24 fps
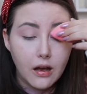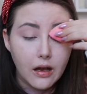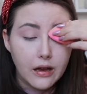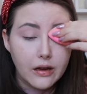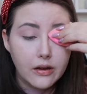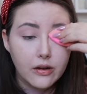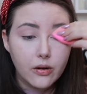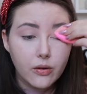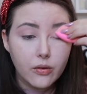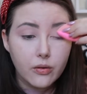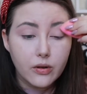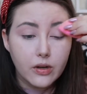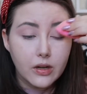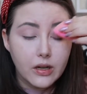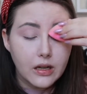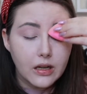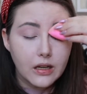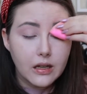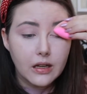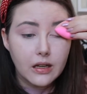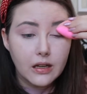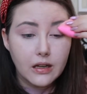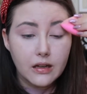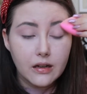I don't
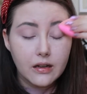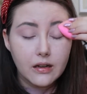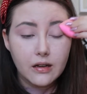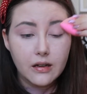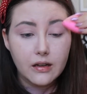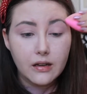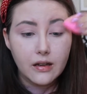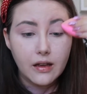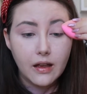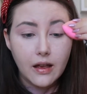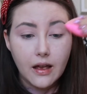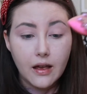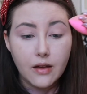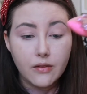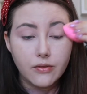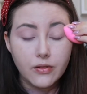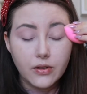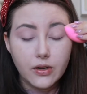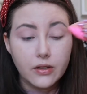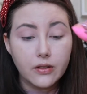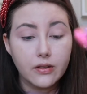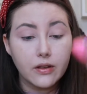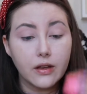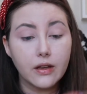need
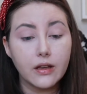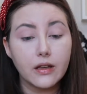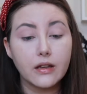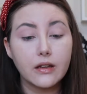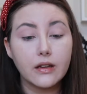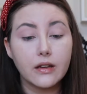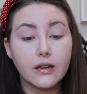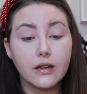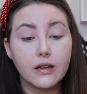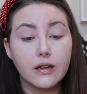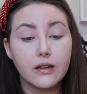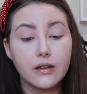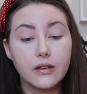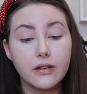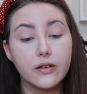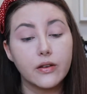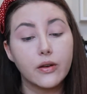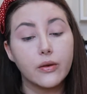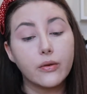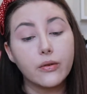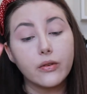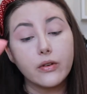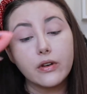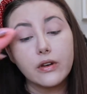everything, and I
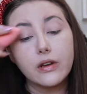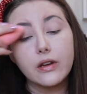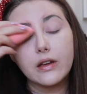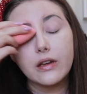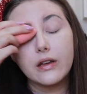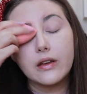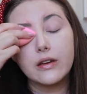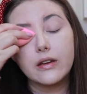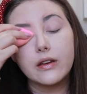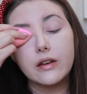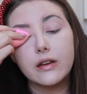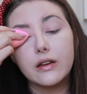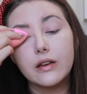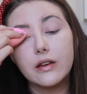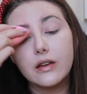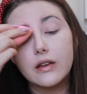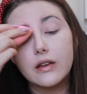don't need